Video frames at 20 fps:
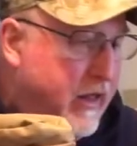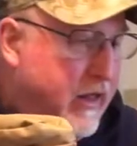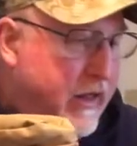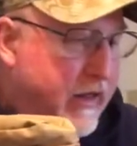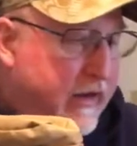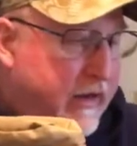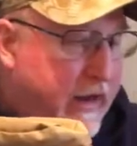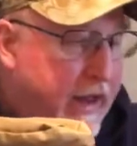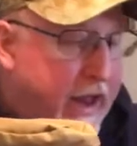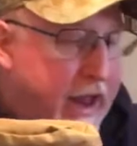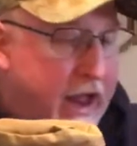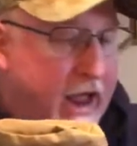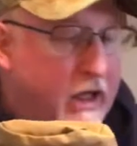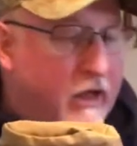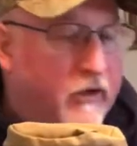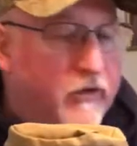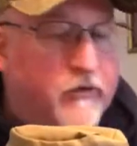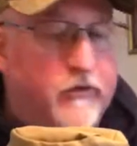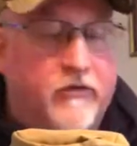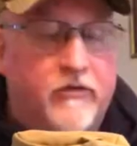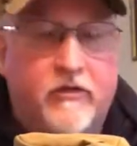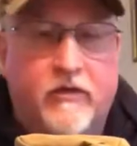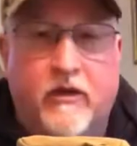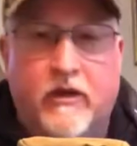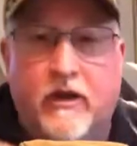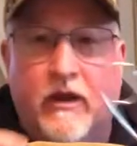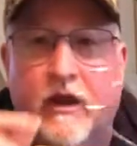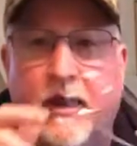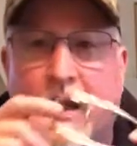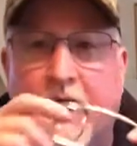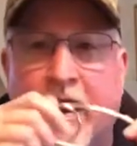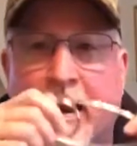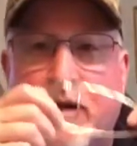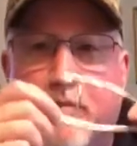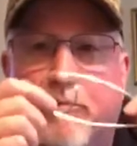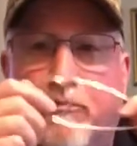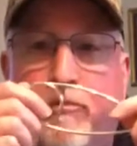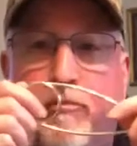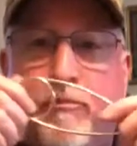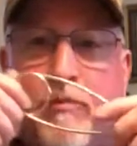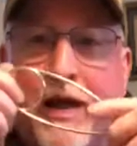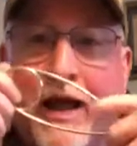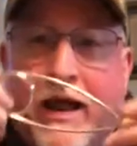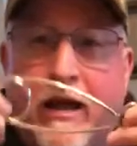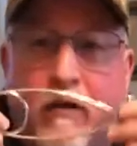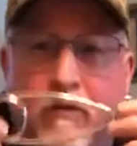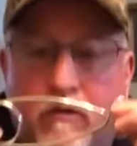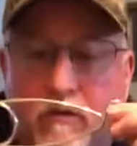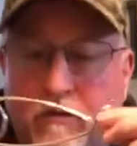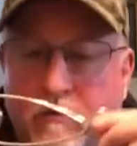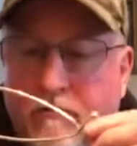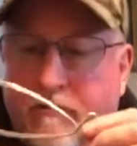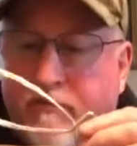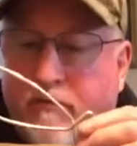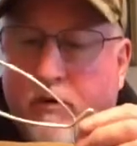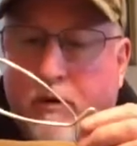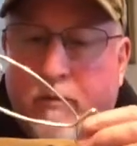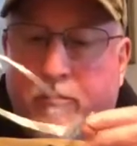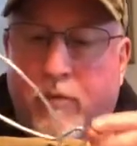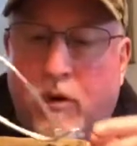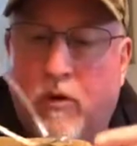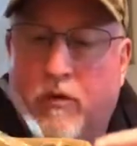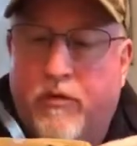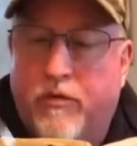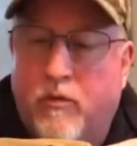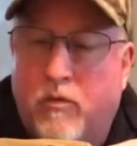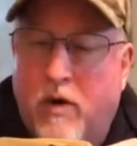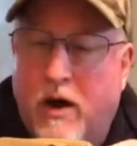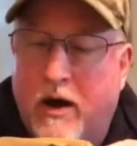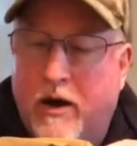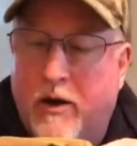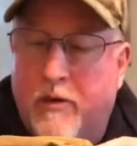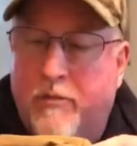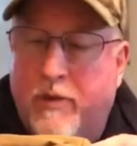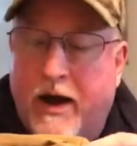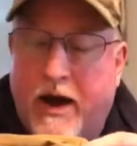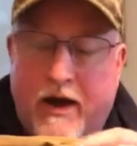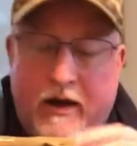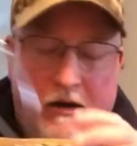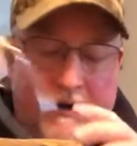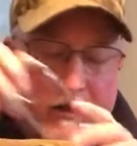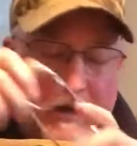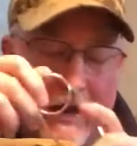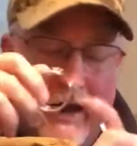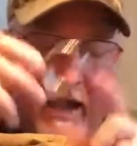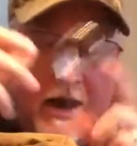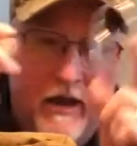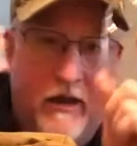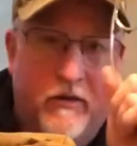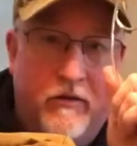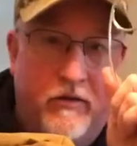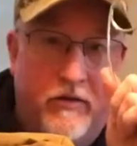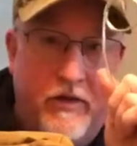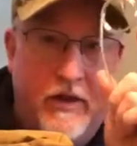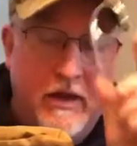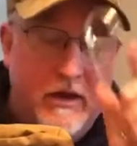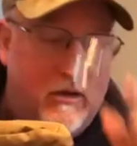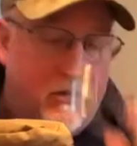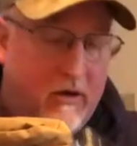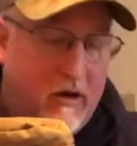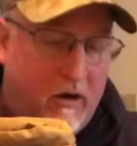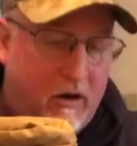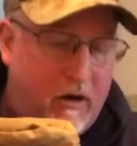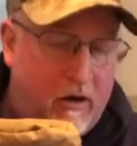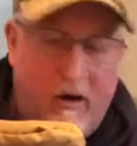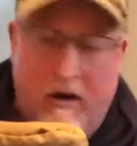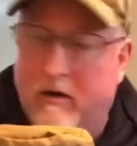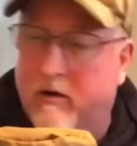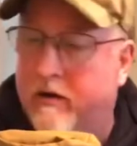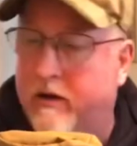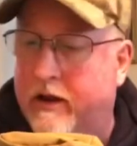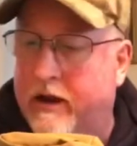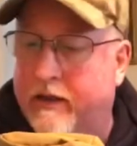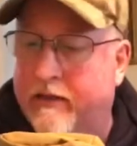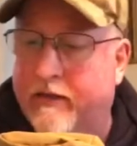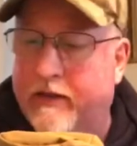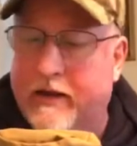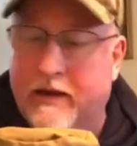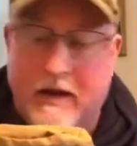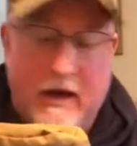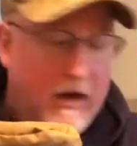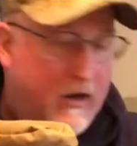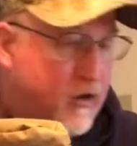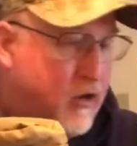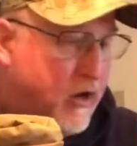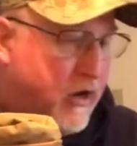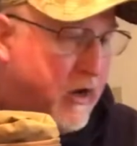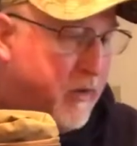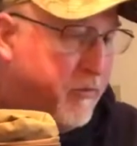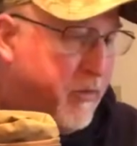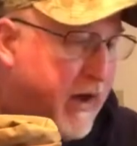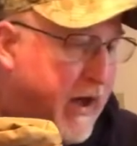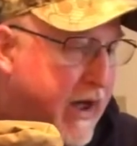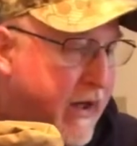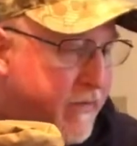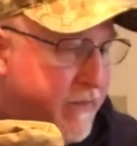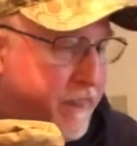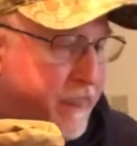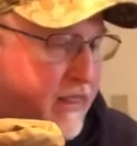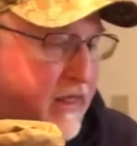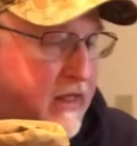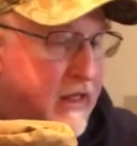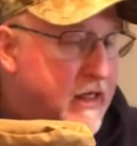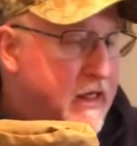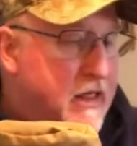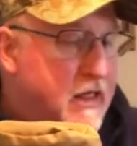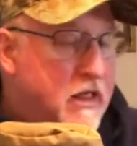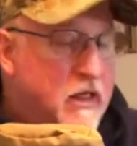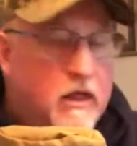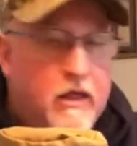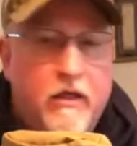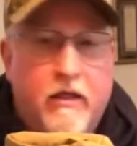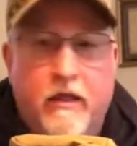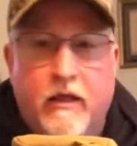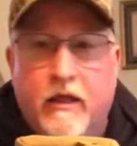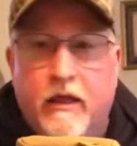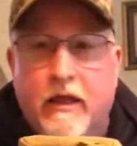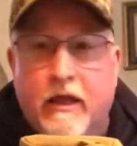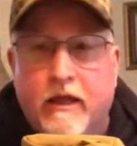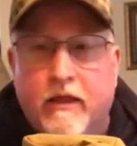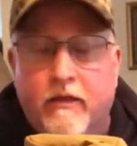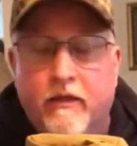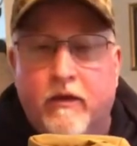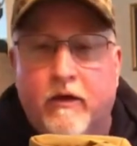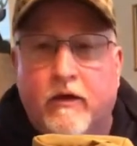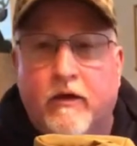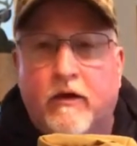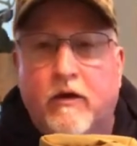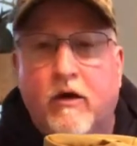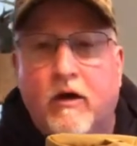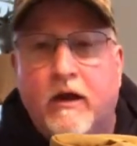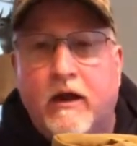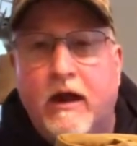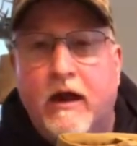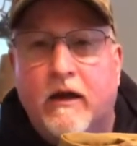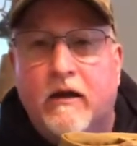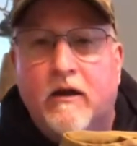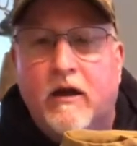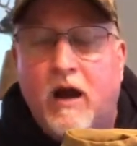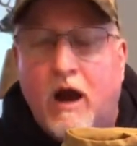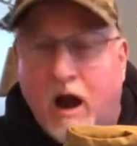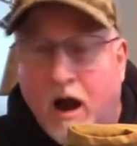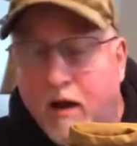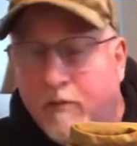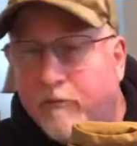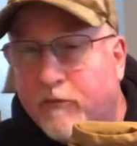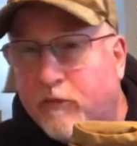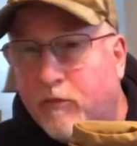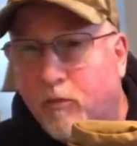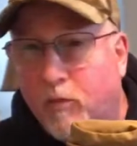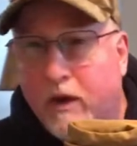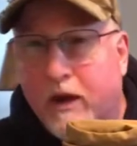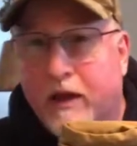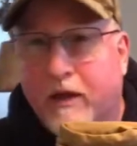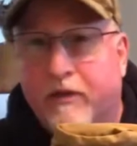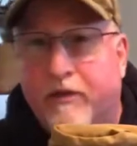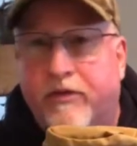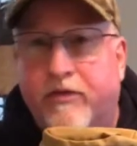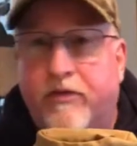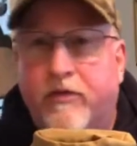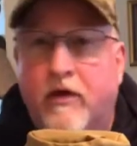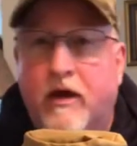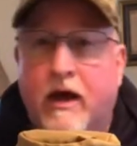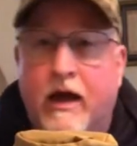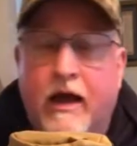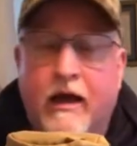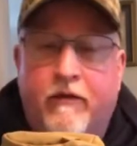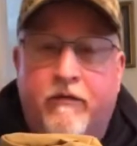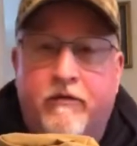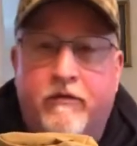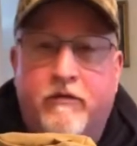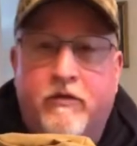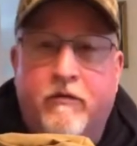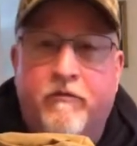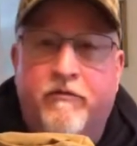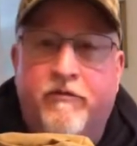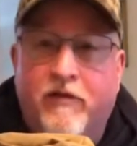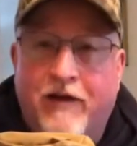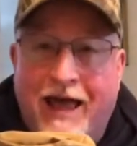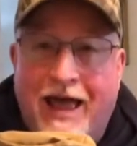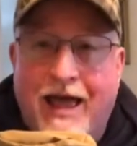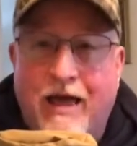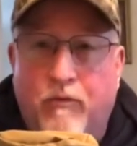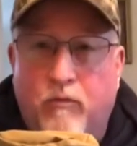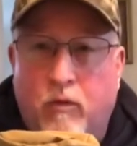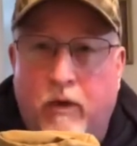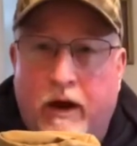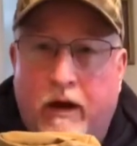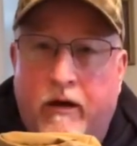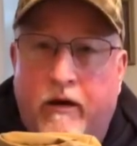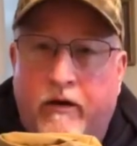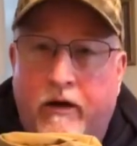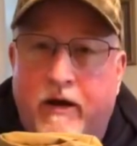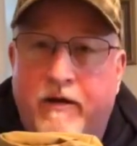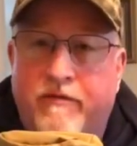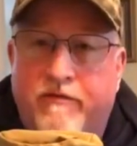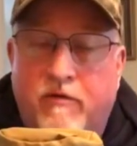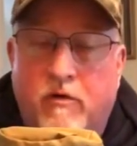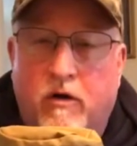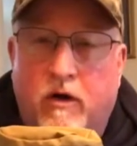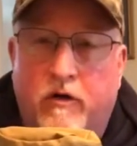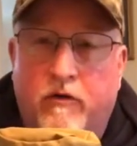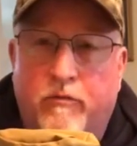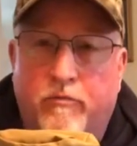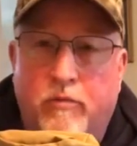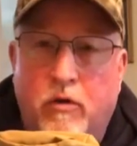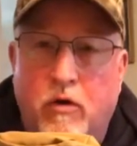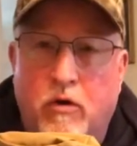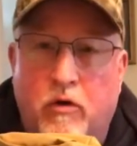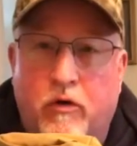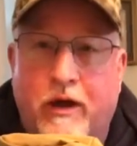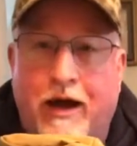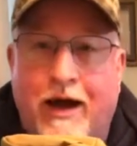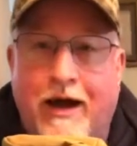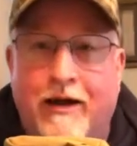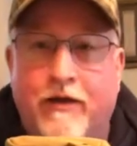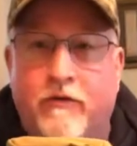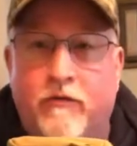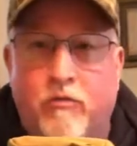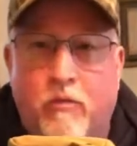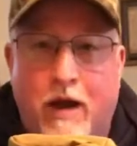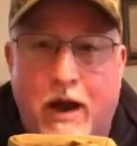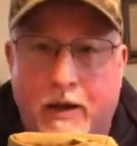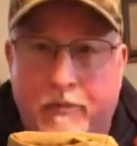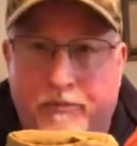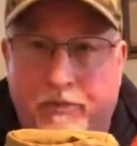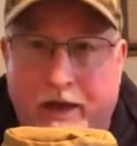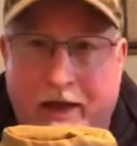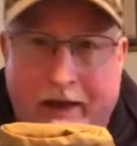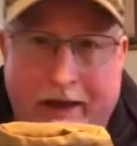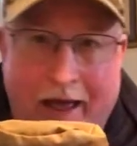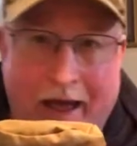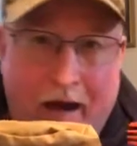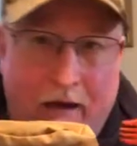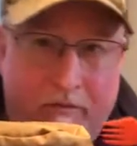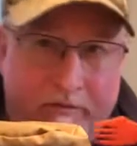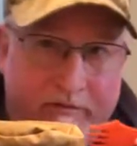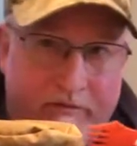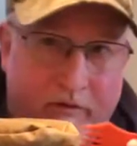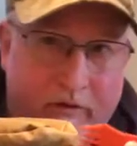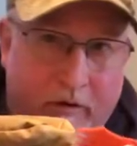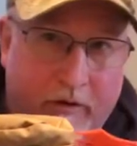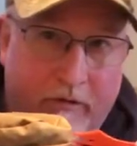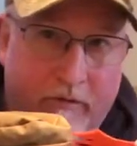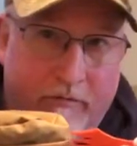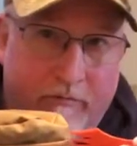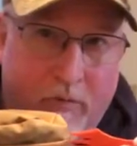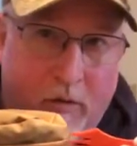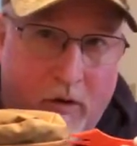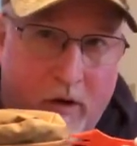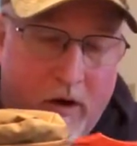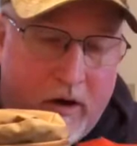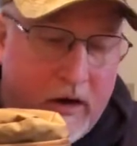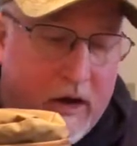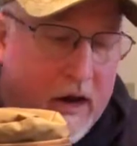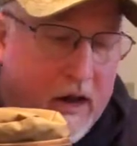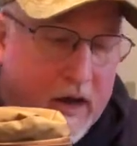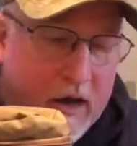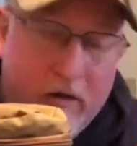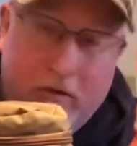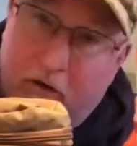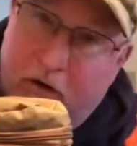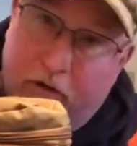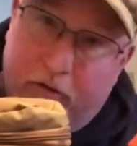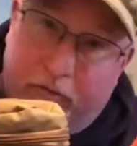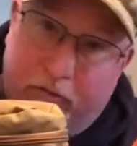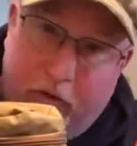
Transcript: It has a bail for both the water bottle and the cook or, and the uh, cooking pot. The cook kit comes with uh, some flatware, knife, fork, spoon. I swap that out for a spork just